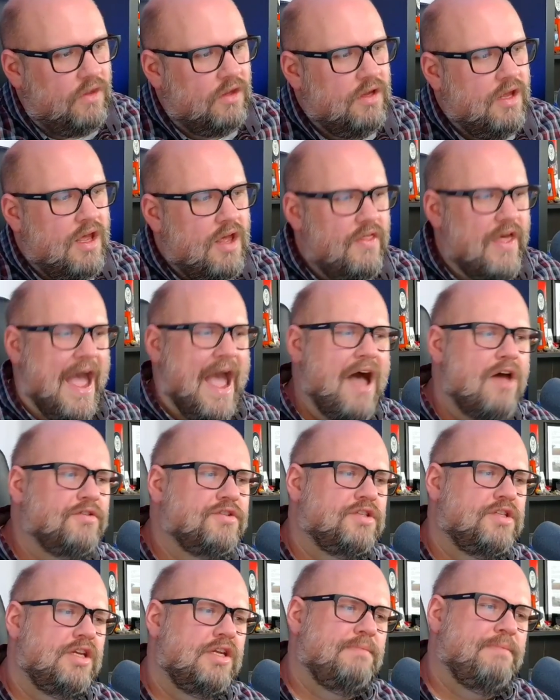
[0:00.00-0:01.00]
The House
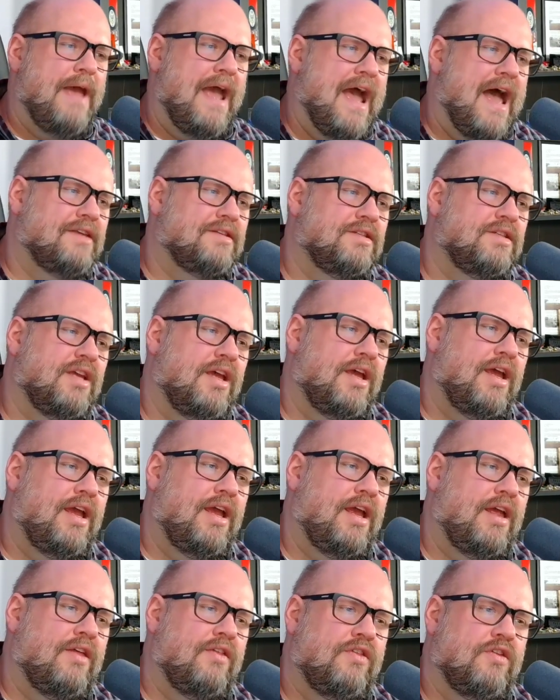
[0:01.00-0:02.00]
did pass
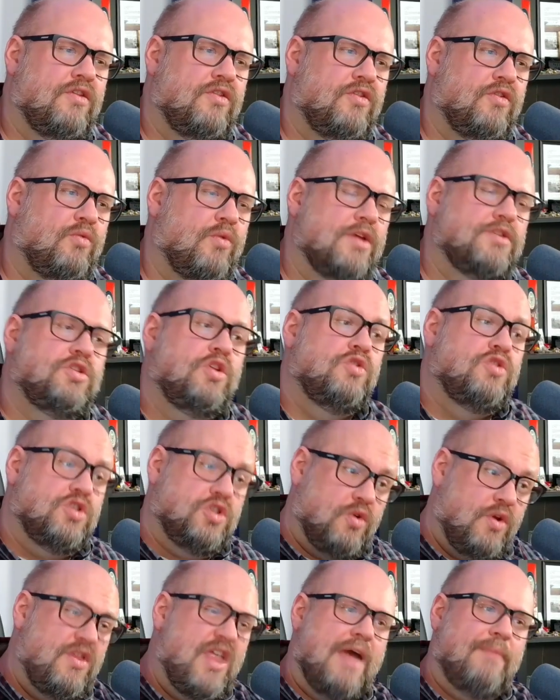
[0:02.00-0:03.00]
the resolution. So
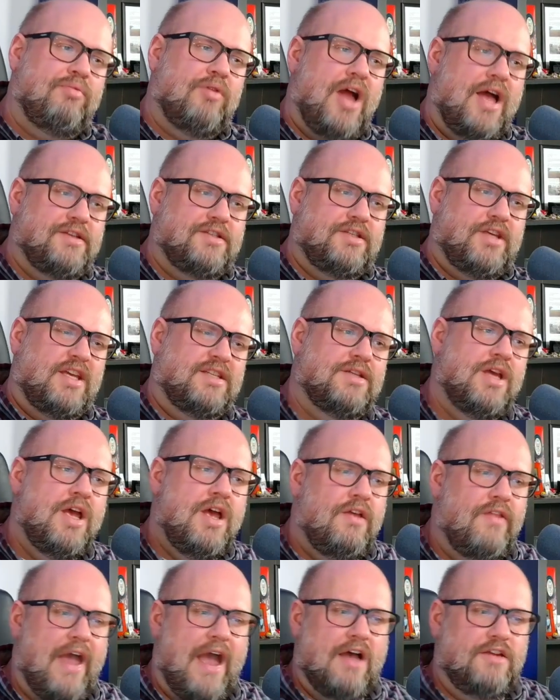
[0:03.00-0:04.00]
in that process,
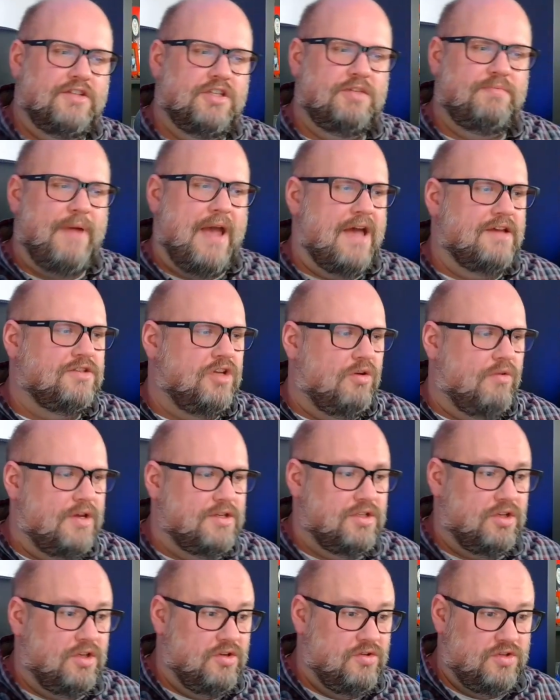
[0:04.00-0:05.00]
the House has passed their
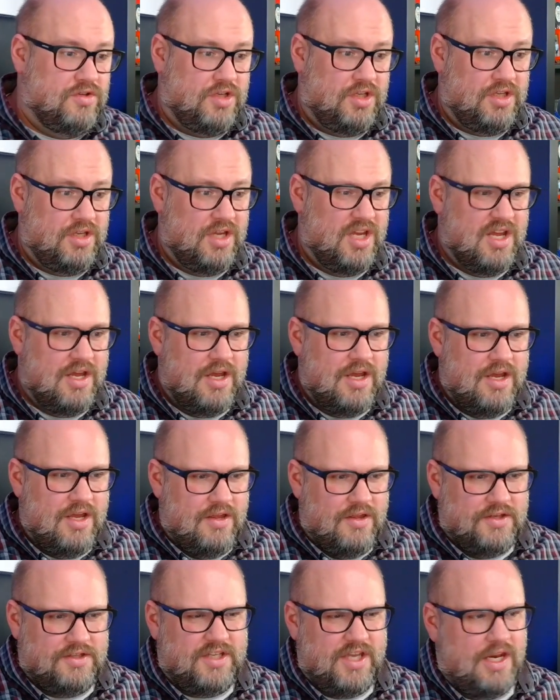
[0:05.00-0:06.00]
resolution.
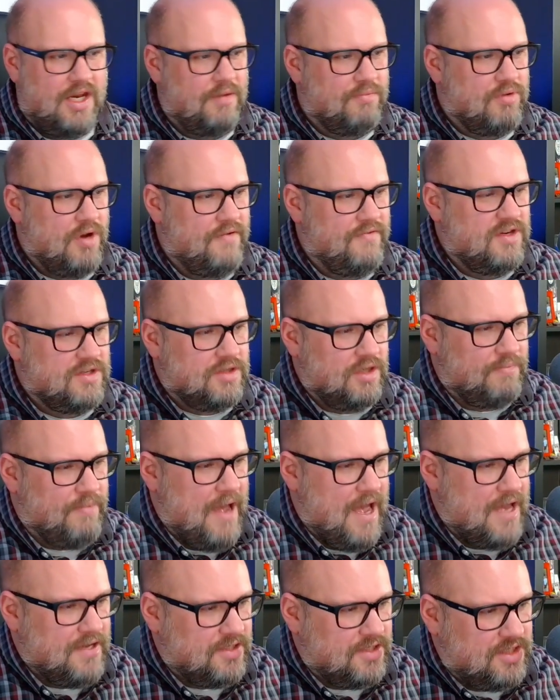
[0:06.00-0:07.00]
The Senate previously
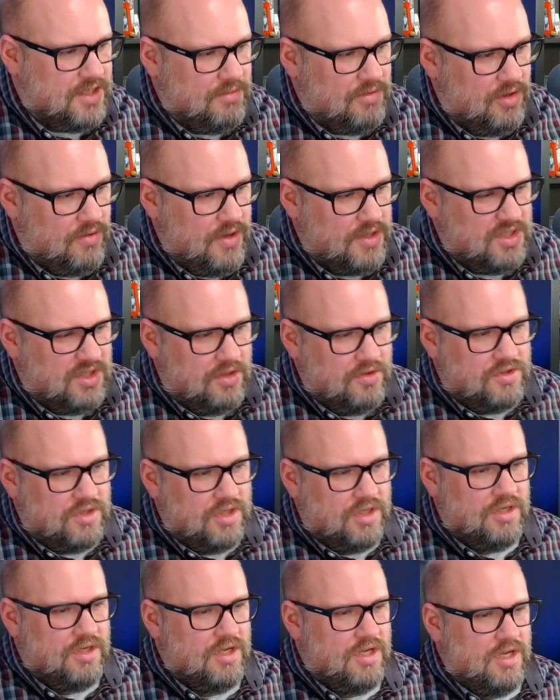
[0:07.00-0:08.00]
passed a similar
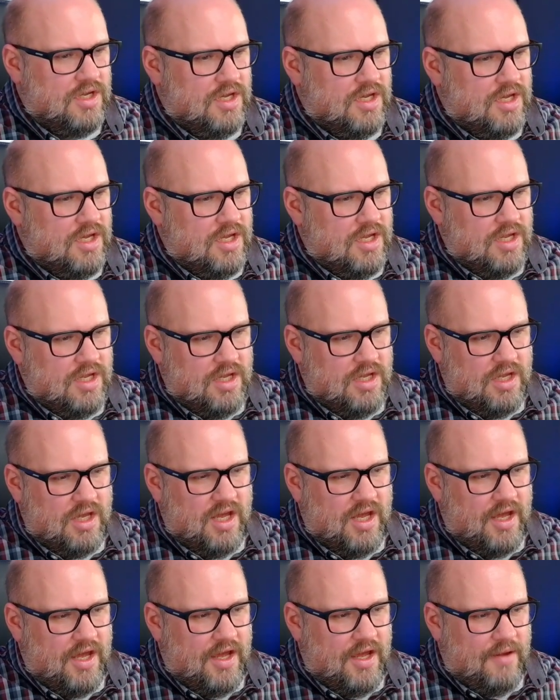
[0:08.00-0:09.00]
resolution.
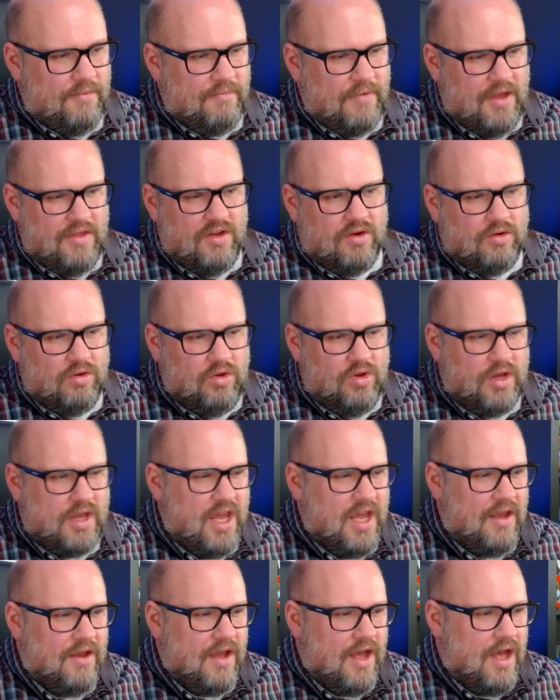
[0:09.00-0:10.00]
And they're
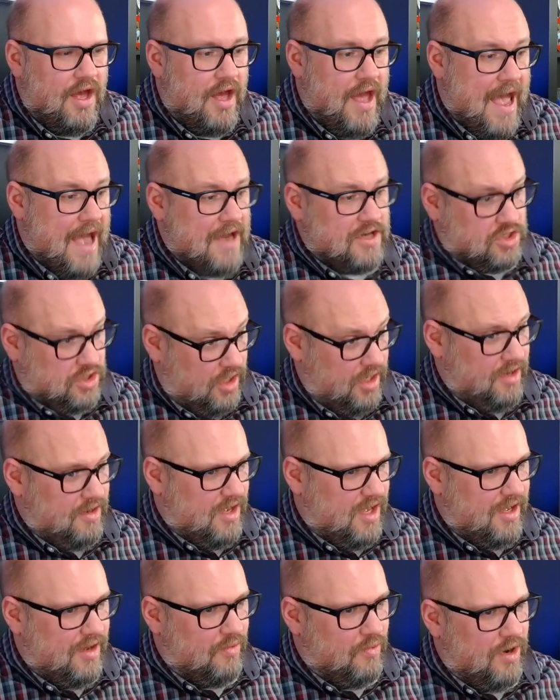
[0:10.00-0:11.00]
looking,
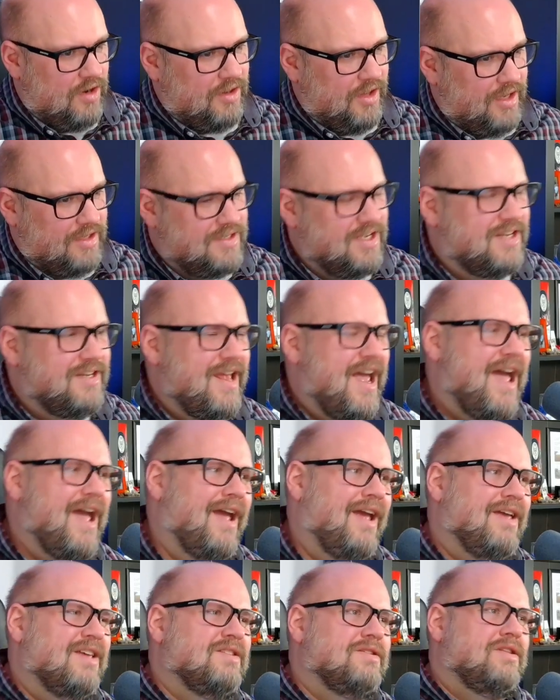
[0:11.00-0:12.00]
weirdly,
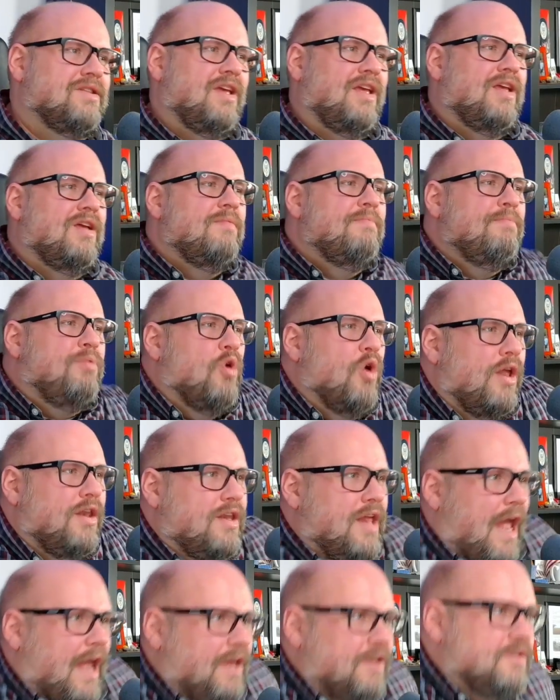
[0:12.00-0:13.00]
today is the input
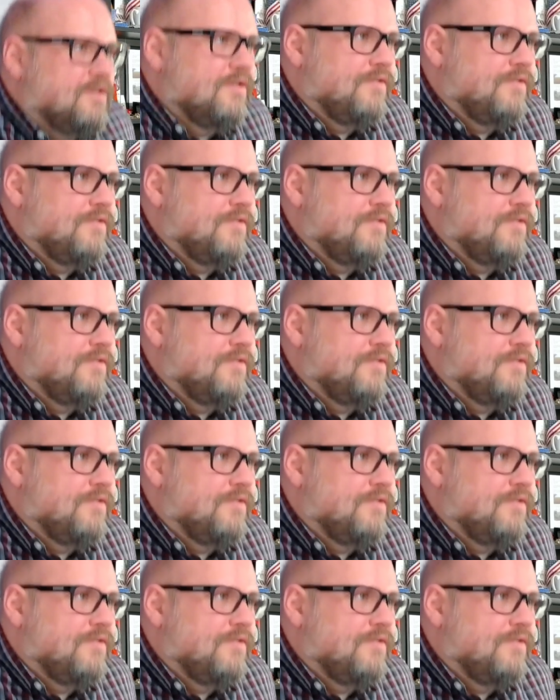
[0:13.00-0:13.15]
date.